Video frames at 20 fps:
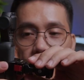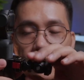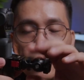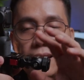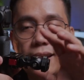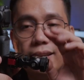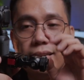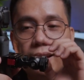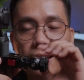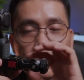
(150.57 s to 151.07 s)

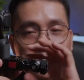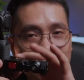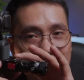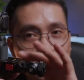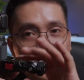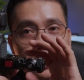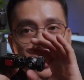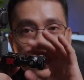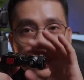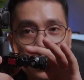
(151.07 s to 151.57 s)
and
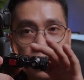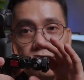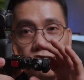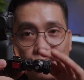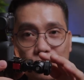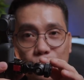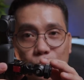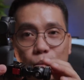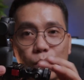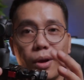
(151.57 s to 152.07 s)
this
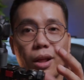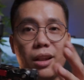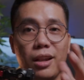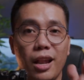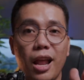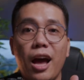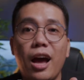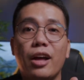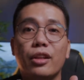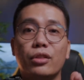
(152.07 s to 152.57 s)
gives you a
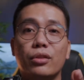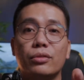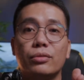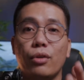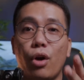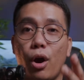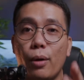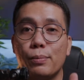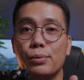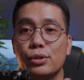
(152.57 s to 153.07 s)
lot of
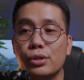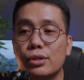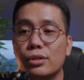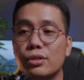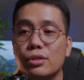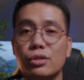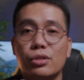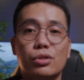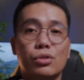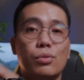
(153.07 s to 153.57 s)

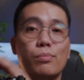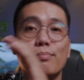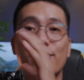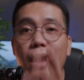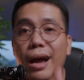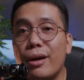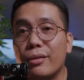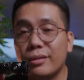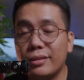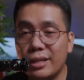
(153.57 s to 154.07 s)
options to
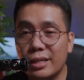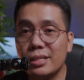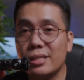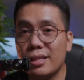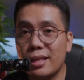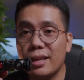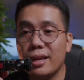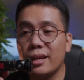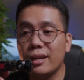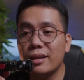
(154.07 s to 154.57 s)
mount this
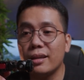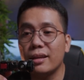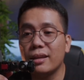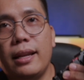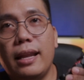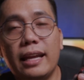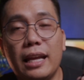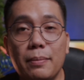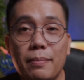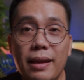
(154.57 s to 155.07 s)
thing.
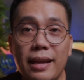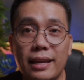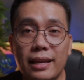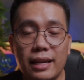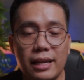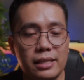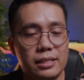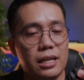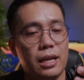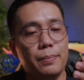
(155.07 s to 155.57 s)
Like in my
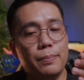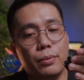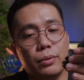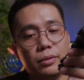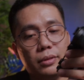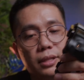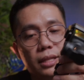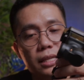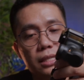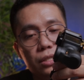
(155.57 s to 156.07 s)
case, I
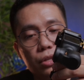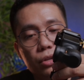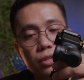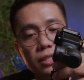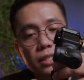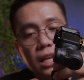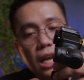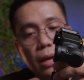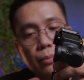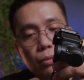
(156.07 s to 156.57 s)
put this on
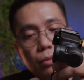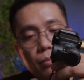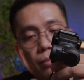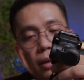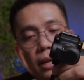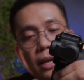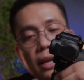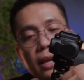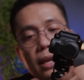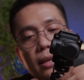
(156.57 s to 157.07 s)
top of
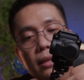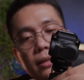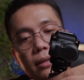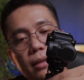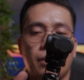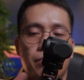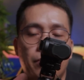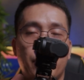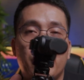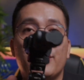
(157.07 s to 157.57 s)
my
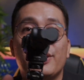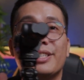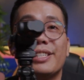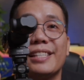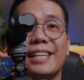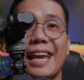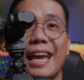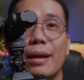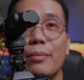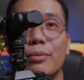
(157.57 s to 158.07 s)
mirrorless
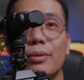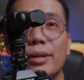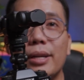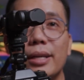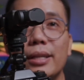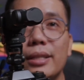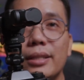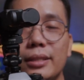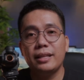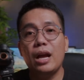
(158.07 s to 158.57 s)

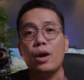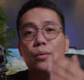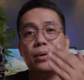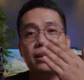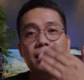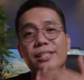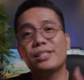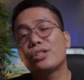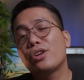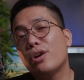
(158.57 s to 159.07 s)
camera. Now with
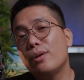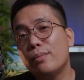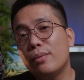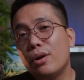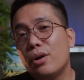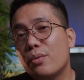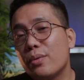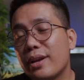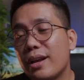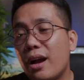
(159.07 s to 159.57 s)
this
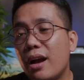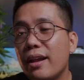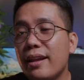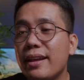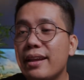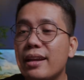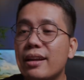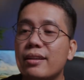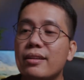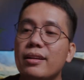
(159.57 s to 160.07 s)
combo, we got
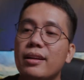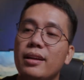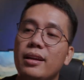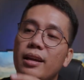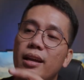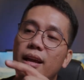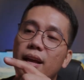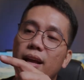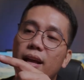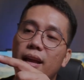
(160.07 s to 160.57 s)
here
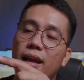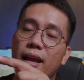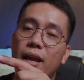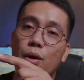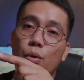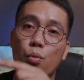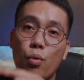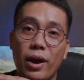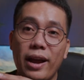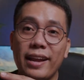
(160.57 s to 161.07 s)
a
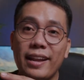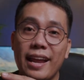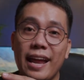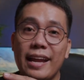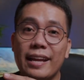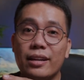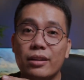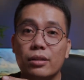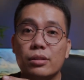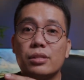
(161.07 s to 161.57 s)
wide
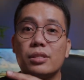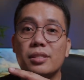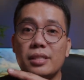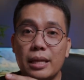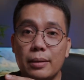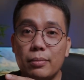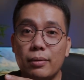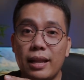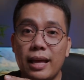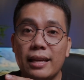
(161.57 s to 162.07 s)
angle
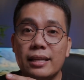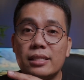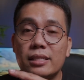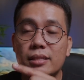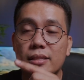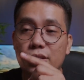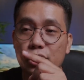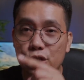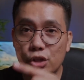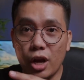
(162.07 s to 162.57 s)

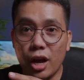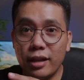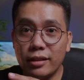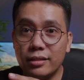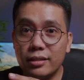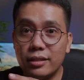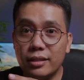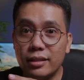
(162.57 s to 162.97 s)
stabilized shot